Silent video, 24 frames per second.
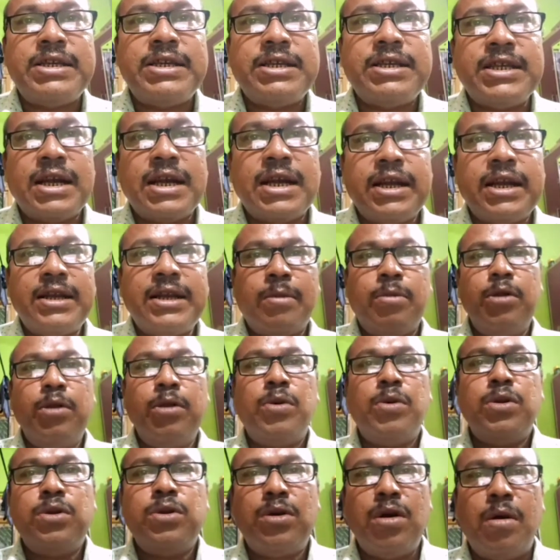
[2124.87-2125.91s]
These are the double
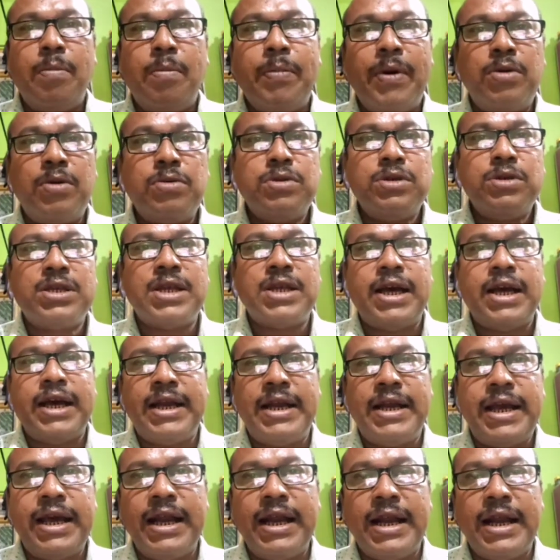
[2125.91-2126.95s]
bond compounds,
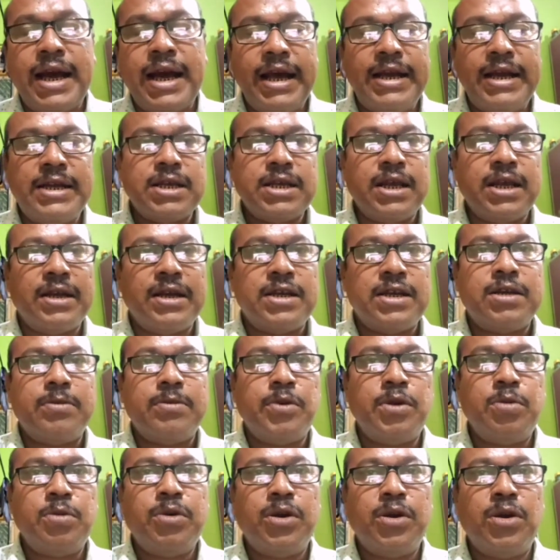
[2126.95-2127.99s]
and alkynes are the
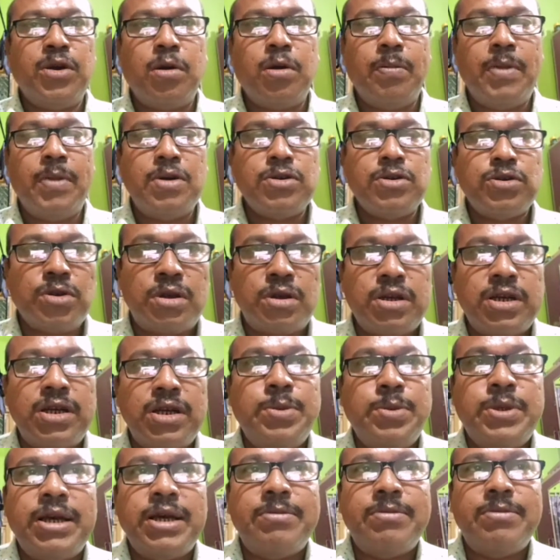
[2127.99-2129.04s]
triple bond compounds. Already
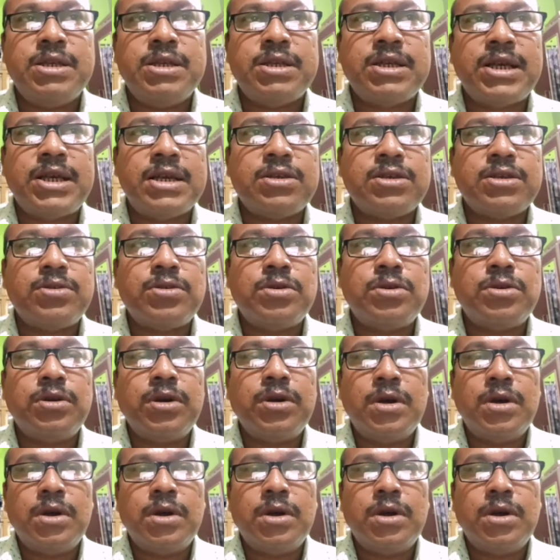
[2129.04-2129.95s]
we have discussed, so